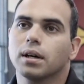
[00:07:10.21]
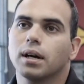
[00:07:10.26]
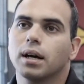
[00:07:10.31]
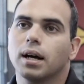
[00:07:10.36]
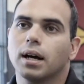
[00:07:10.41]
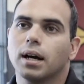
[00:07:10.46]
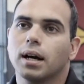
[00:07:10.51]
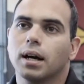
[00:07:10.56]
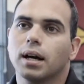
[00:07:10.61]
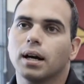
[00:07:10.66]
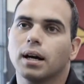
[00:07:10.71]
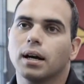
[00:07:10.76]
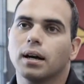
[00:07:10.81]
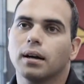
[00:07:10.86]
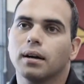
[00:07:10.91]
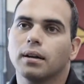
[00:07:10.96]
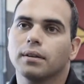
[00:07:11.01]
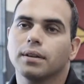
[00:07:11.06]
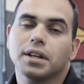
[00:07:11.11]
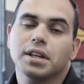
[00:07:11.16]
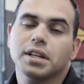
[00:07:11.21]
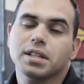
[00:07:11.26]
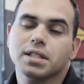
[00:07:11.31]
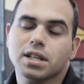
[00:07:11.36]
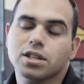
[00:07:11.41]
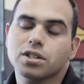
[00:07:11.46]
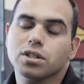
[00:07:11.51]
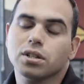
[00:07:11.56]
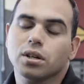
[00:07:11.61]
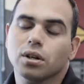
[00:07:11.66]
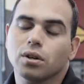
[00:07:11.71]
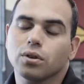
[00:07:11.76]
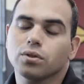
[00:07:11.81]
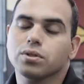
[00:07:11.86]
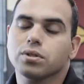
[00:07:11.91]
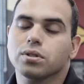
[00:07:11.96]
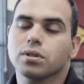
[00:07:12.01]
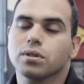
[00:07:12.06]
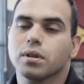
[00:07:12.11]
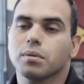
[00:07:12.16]
the decision
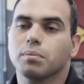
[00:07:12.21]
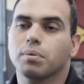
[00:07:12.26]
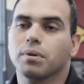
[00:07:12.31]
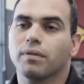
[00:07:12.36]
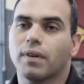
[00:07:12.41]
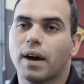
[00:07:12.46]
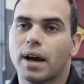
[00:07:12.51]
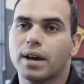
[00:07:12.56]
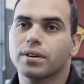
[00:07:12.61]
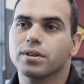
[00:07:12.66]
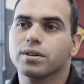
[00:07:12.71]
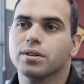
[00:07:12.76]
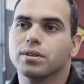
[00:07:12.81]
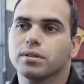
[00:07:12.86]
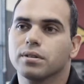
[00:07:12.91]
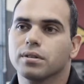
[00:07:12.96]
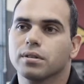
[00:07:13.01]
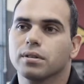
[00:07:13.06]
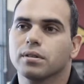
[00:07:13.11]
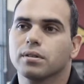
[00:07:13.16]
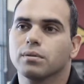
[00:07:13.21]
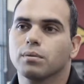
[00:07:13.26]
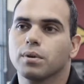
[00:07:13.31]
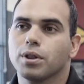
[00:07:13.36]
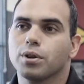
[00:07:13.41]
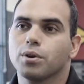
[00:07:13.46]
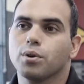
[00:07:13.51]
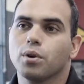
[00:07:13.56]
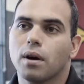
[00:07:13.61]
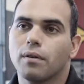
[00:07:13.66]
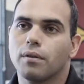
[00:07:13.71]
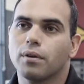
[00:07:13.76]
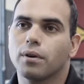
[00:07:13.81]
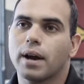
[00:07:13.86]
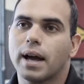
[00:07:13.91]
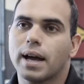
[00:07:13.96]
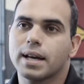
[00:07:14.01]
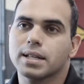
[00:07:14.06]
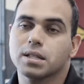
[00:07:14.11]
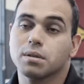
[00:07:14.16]
goes to the provider with whoever
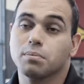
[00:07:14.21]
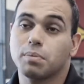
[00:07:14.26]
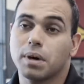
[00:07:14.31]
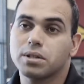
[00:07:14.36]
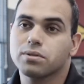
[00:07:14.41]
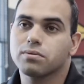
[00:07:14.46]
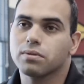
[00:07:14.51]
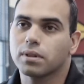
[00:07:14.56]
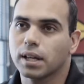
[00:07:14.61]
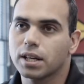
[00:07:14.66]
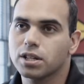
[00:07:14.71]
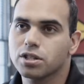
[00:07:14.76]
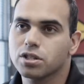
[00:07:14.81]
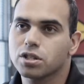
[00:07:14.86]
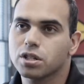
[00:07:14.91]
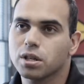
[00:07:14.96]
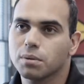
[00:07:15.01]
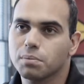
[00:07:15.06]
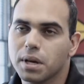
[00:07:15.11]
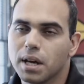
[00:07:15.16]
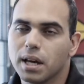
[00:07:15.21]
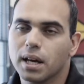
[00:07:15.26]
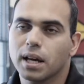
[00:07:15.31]
has the best relationship,